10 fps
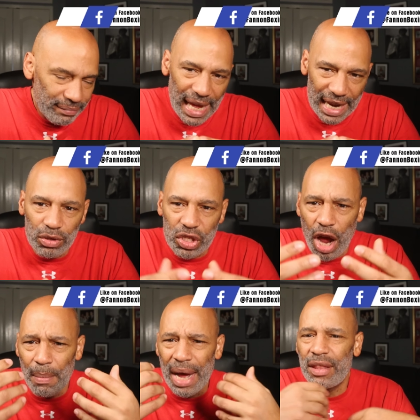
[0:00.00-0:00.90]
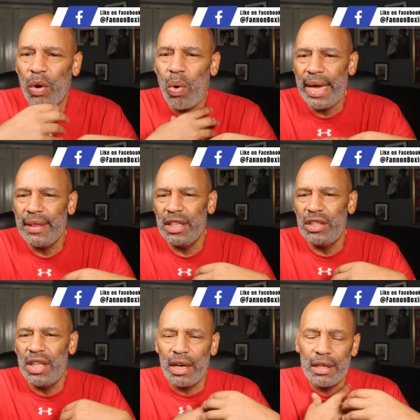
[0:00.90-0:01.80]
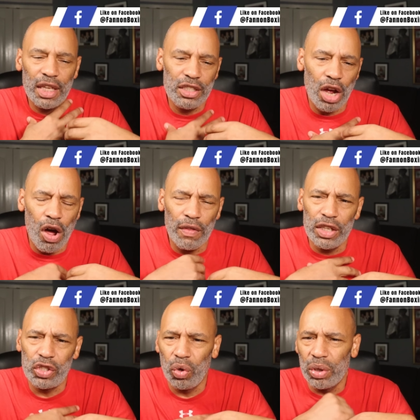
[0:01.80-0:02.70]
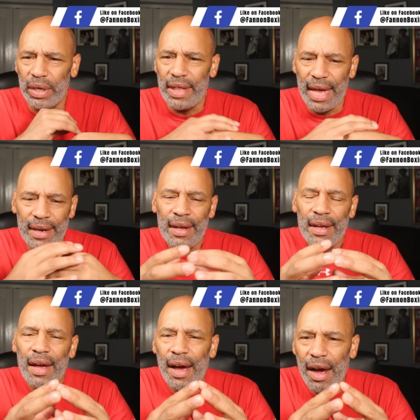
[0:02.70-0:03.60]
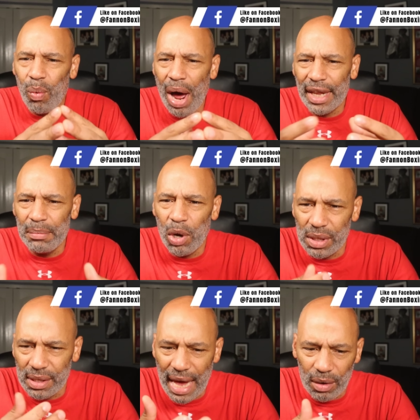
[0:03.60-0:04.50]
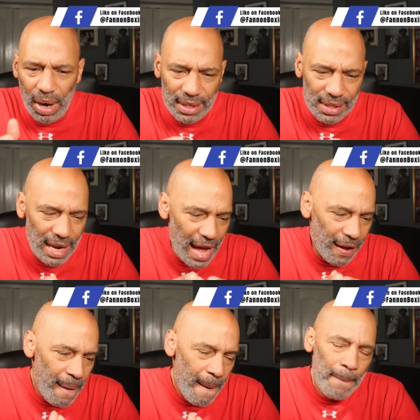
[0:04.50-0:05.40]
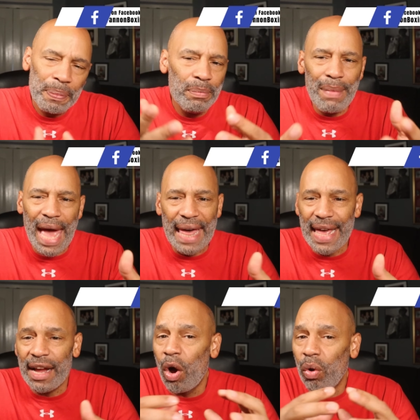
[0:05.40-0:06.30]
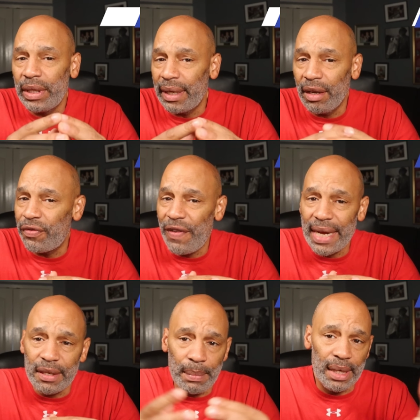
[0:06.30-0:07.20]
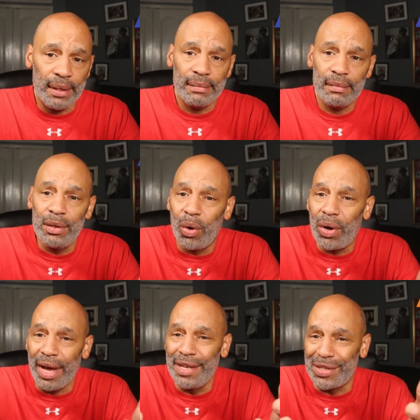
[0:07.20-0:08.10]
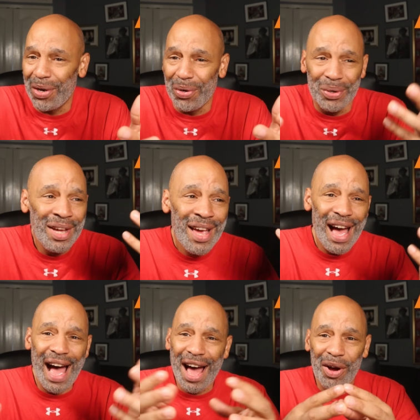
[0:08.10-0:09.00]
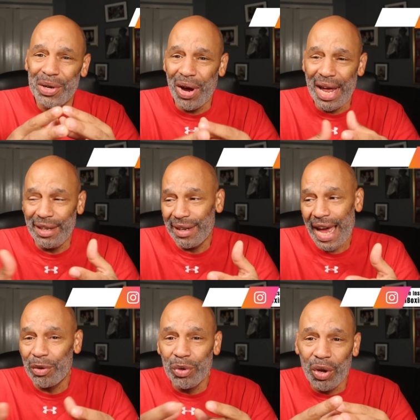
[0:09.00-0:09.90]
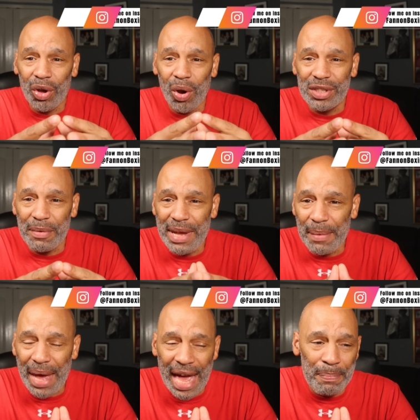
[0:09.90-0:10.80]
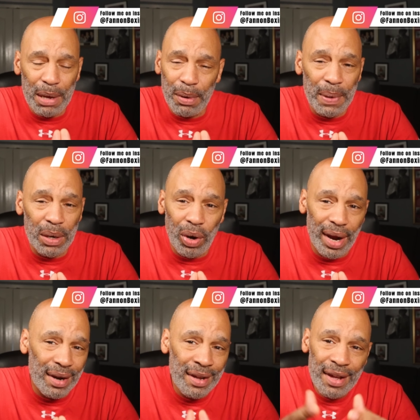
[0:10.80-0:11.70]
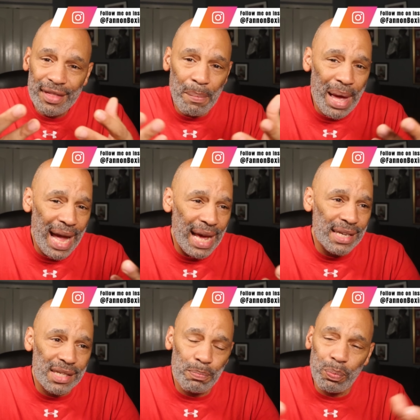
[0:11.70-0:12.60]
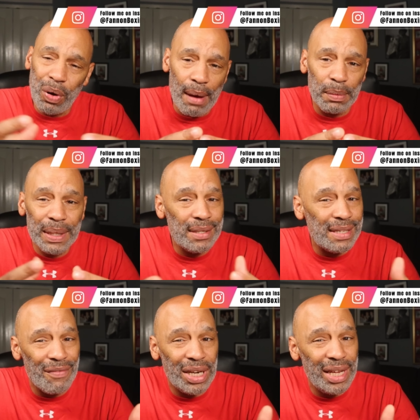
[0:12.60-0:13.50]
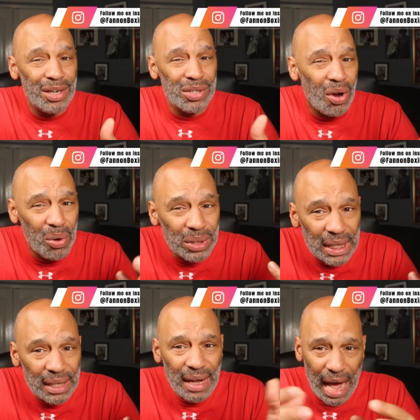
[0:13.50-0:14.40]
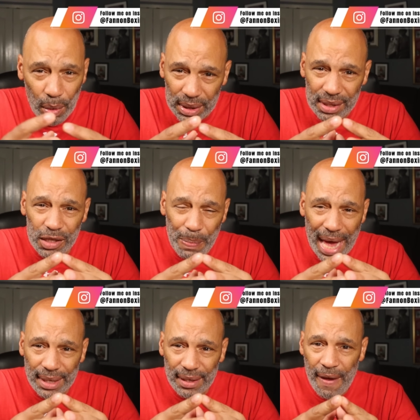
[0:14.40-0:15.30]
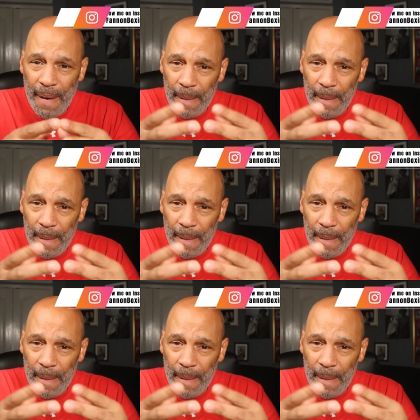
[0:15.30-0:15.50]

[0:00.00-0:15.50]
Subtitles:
And he was talking about the way the all the jewelry that Wally Moses had around his neck. Man, that gold didn't look fake to me. Okay, so I don't know. It looked like real gold to me, man. People been wearing. The man is probably 70 years old, I would suspect.